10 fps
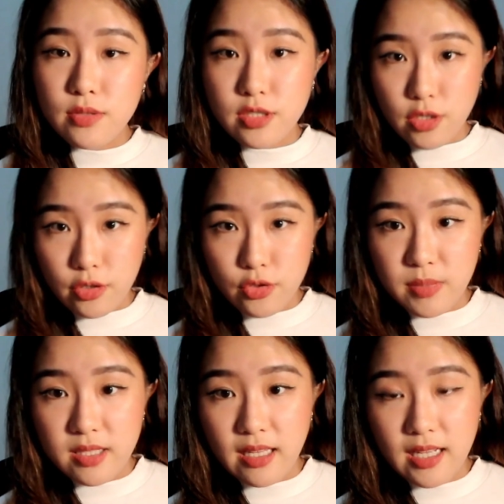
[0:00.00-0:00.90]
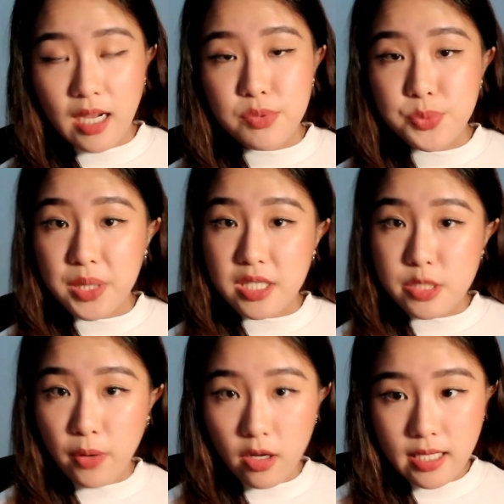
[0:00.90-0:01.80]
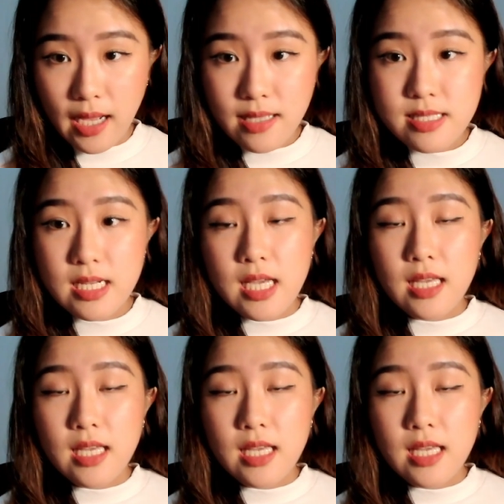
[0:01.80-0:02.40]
the document that comes with this podcast.